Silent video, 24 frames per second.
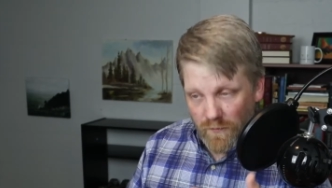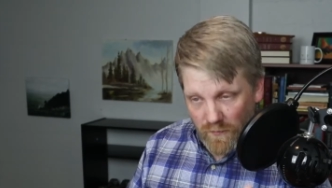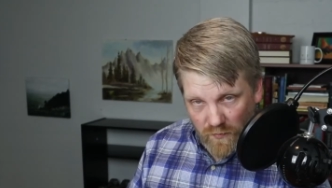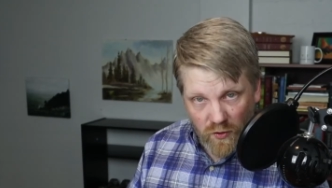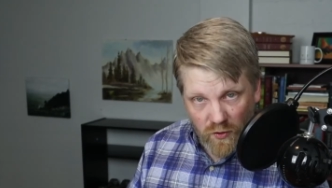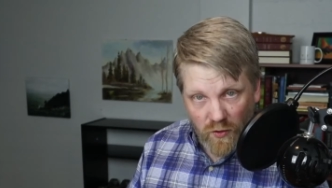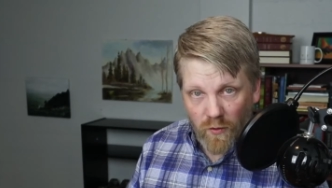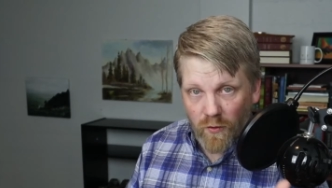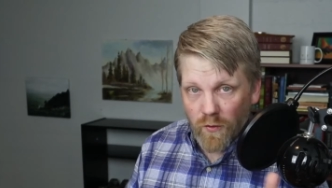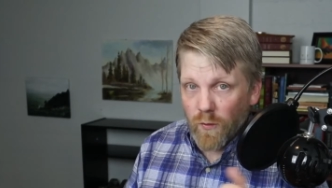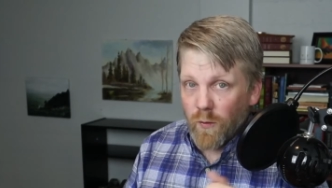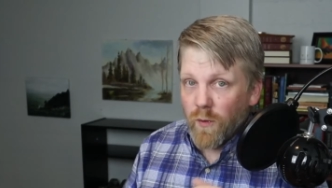
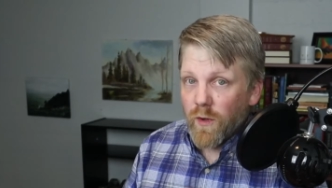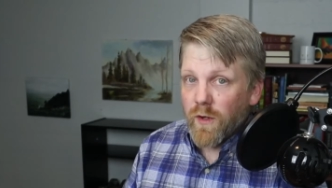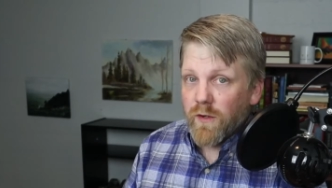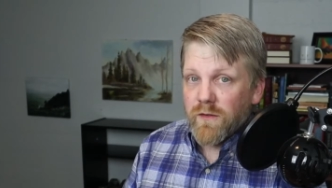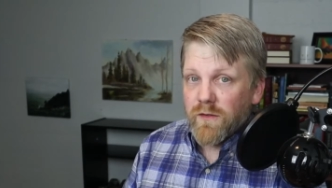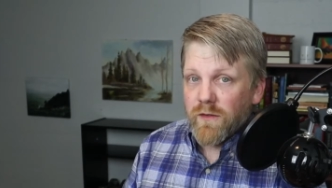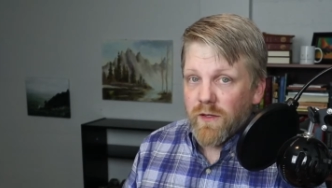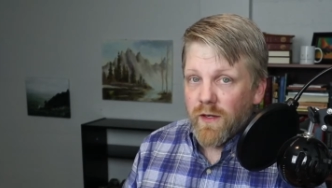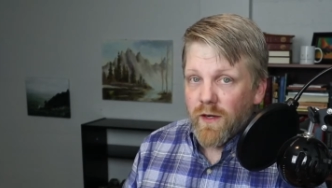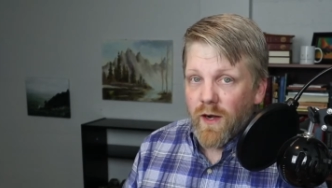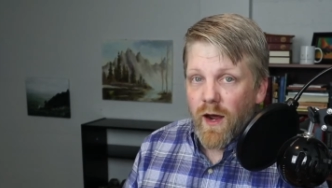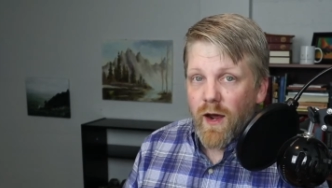you know the
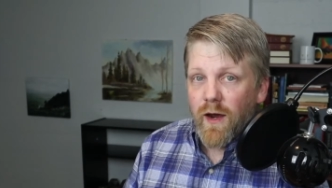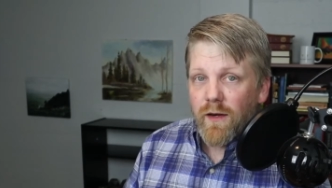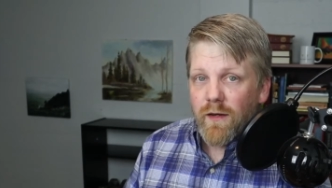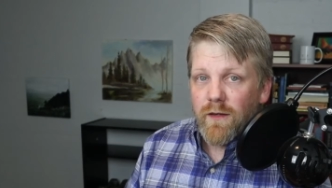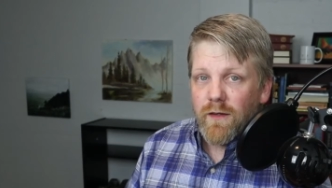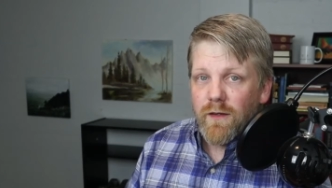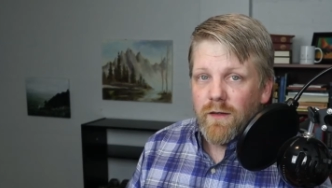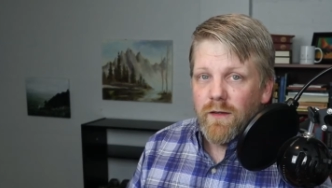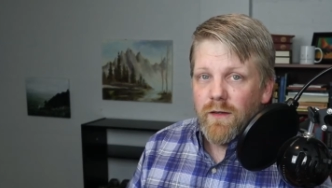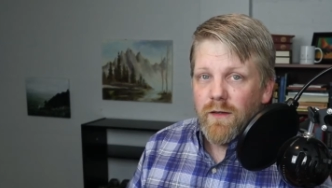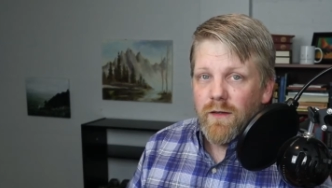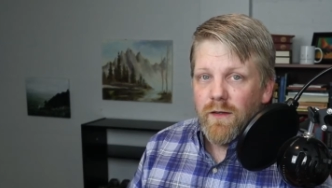word tanakh
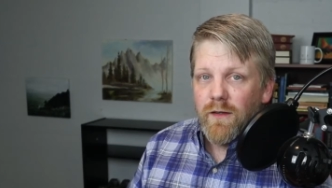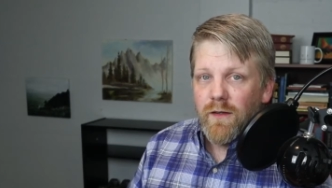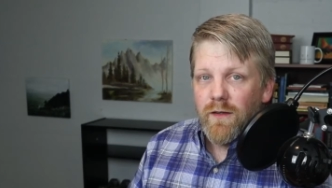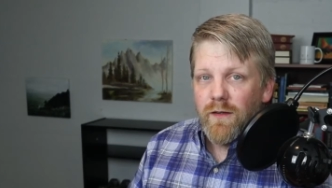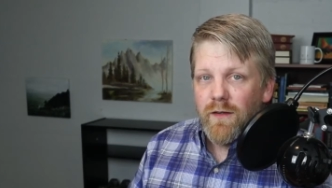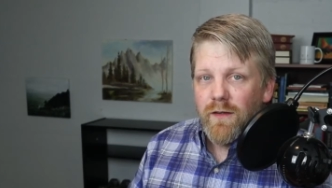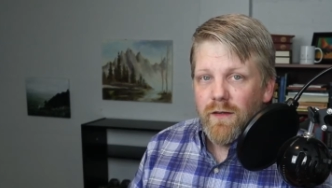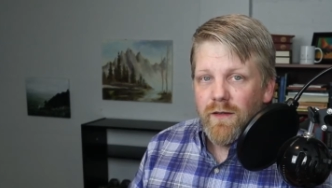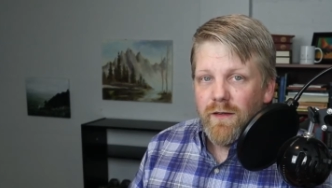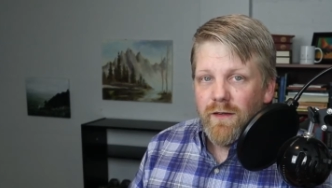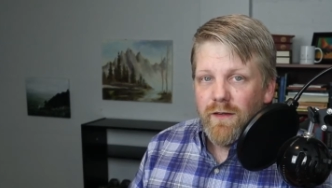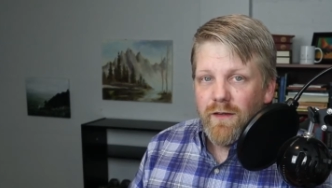
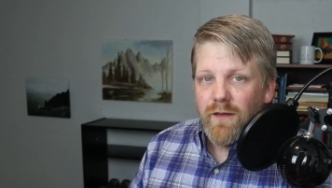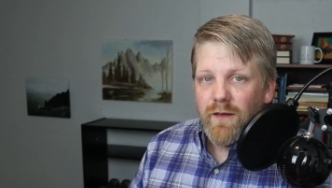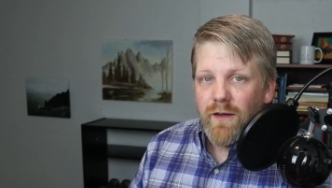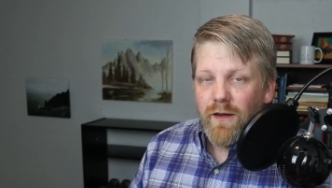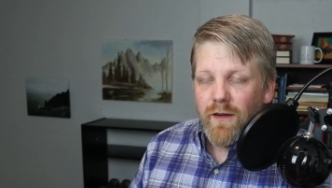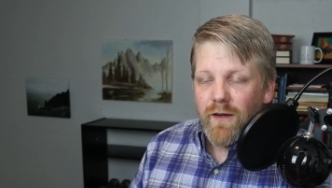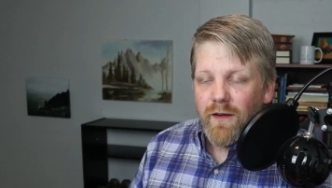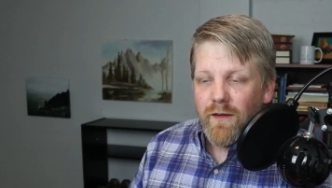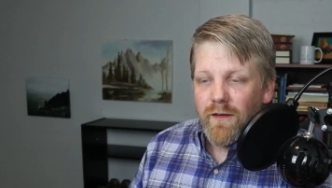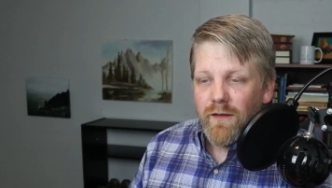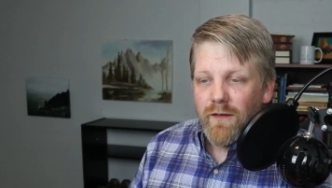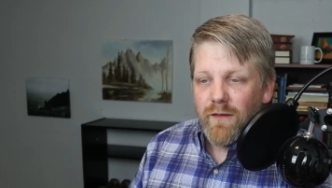
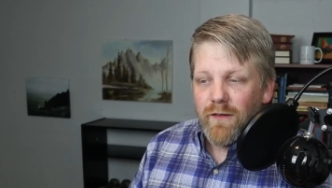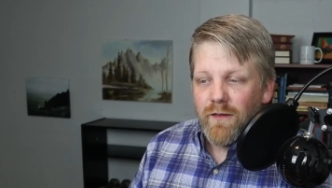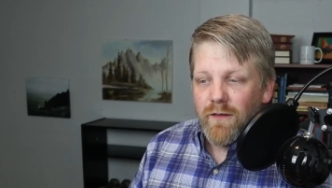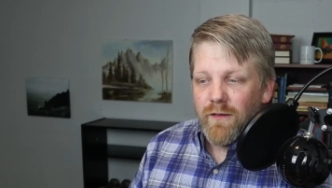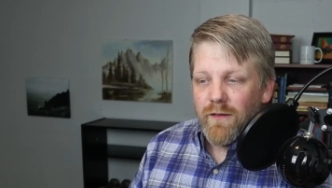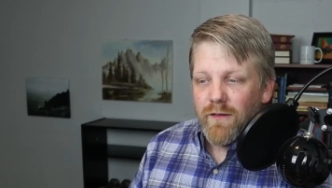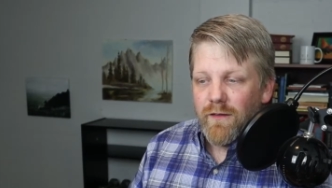uh,